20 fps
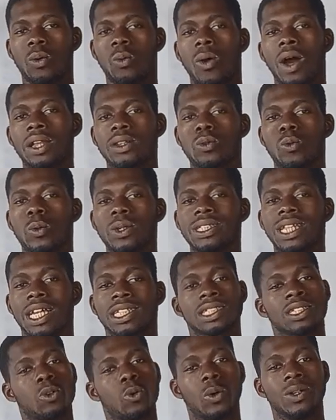one which
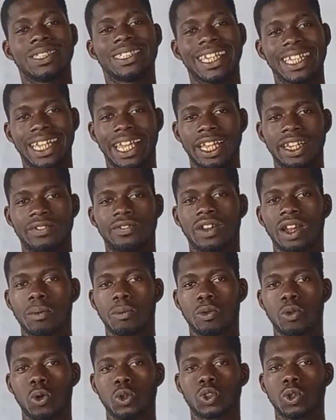doesn't contain any
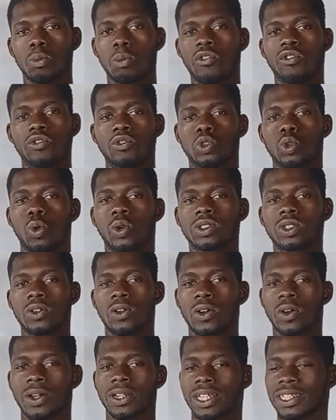variable will also move toward
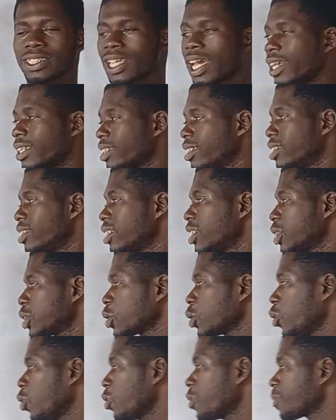the other side.
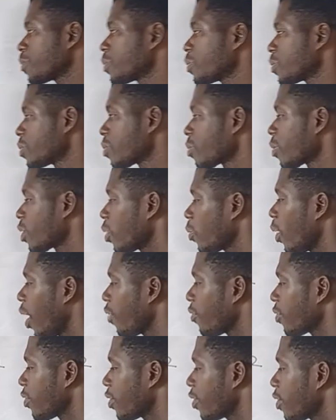So
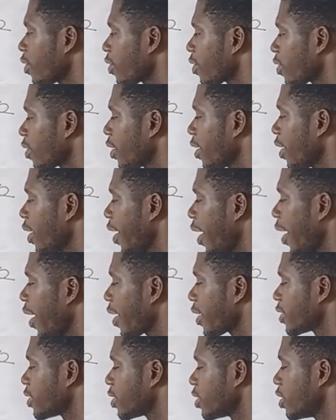now
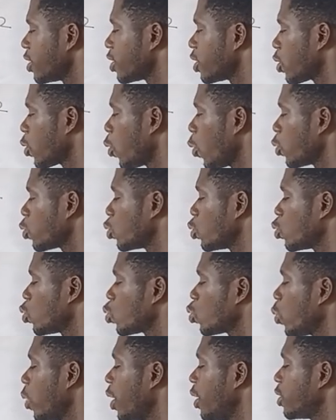3x is equal to
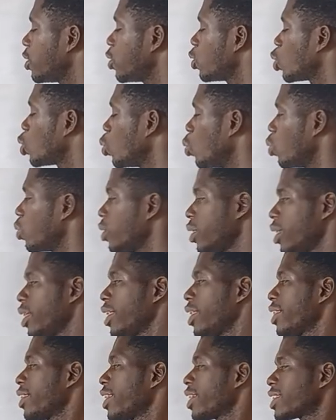22.
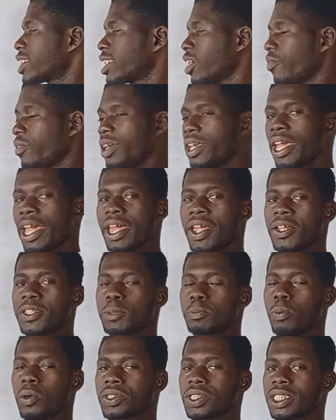The 7 here is
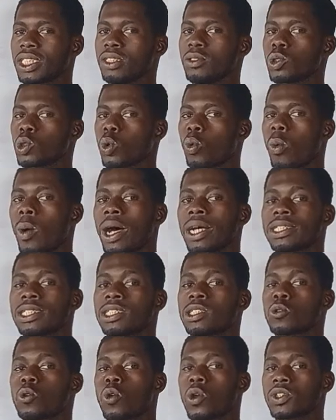positive, so whilst
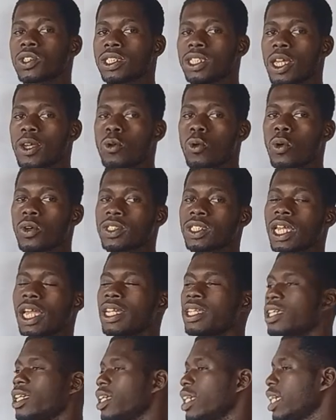it's crossing the equal
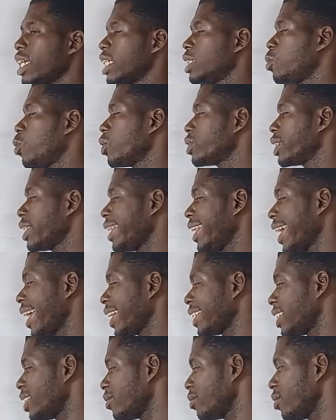sign, it's both
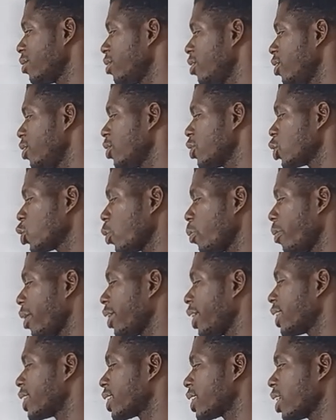negative. So
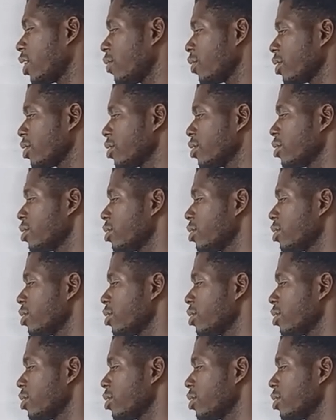minus 7.